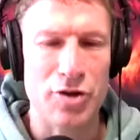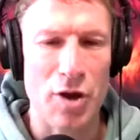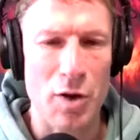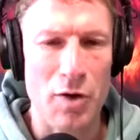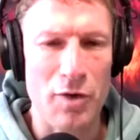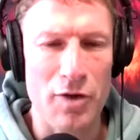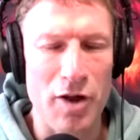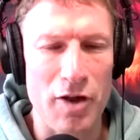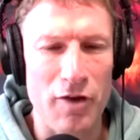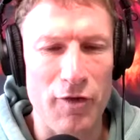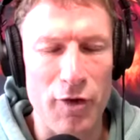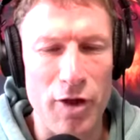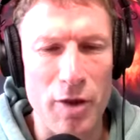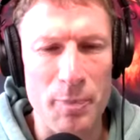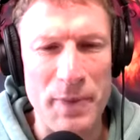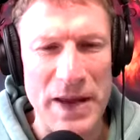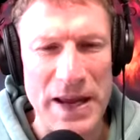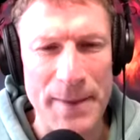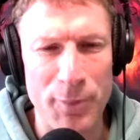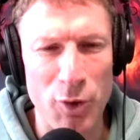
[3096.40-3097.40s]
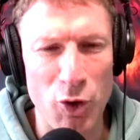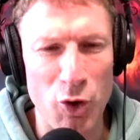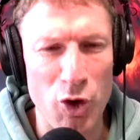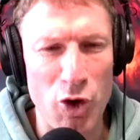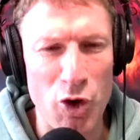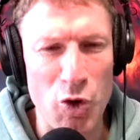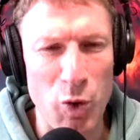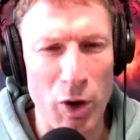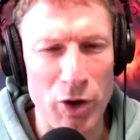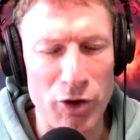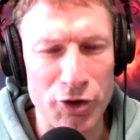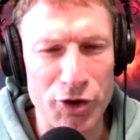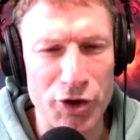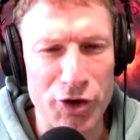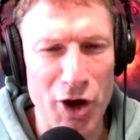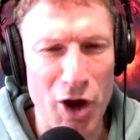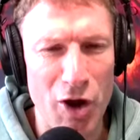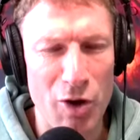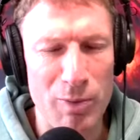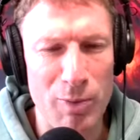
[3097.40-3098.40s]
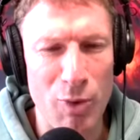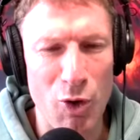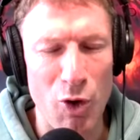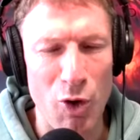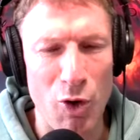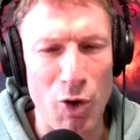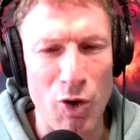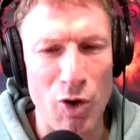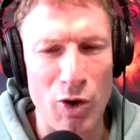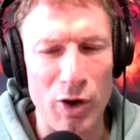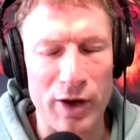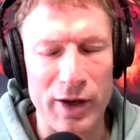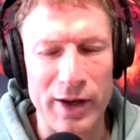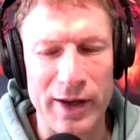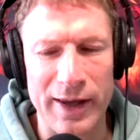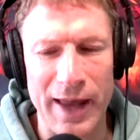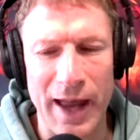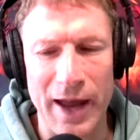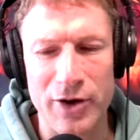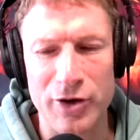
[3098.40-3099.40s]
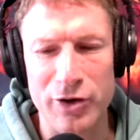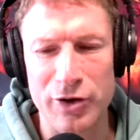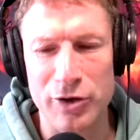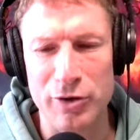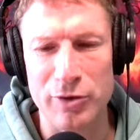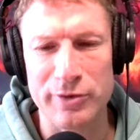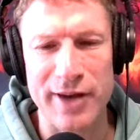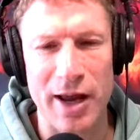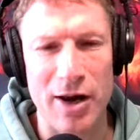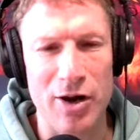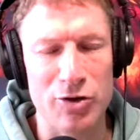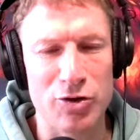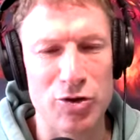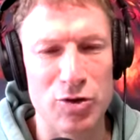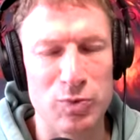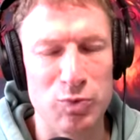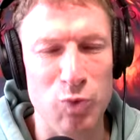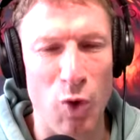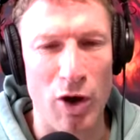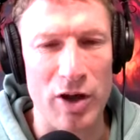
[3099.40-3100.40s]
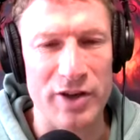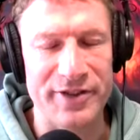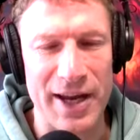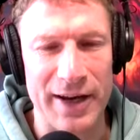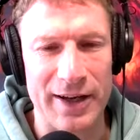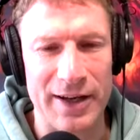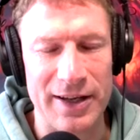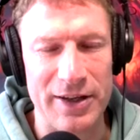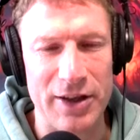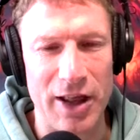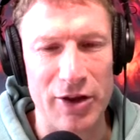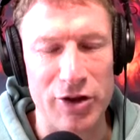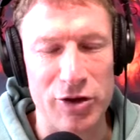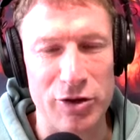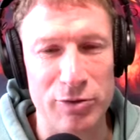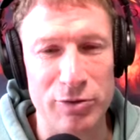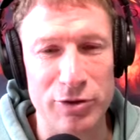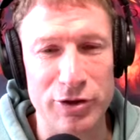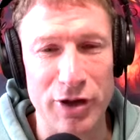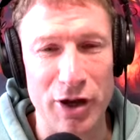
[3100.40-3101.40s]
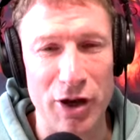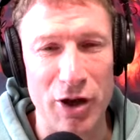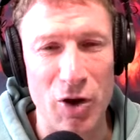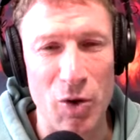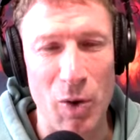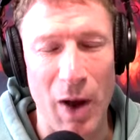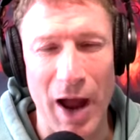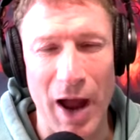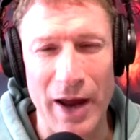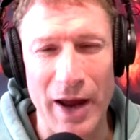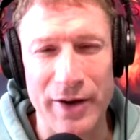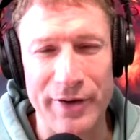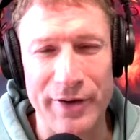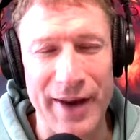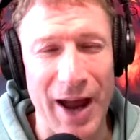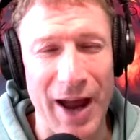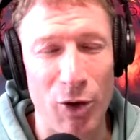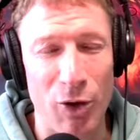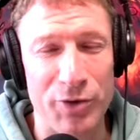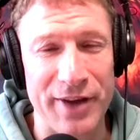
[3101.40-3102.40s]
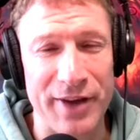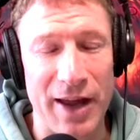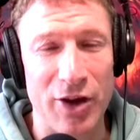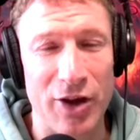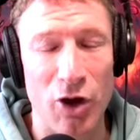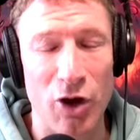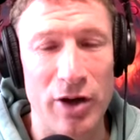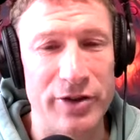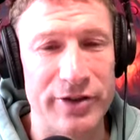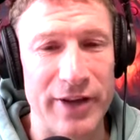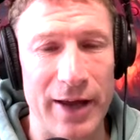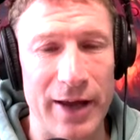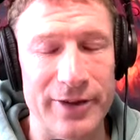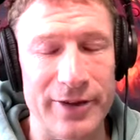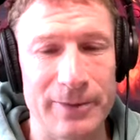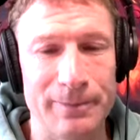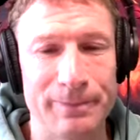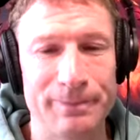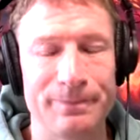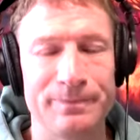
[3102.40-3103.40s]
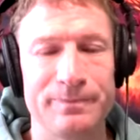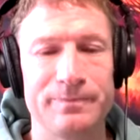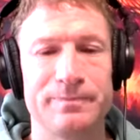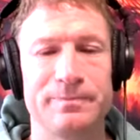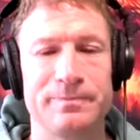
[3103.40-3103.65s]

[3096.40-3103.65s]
So for the people who want to know more, can you tell us what exactly that you do and how to get in contact?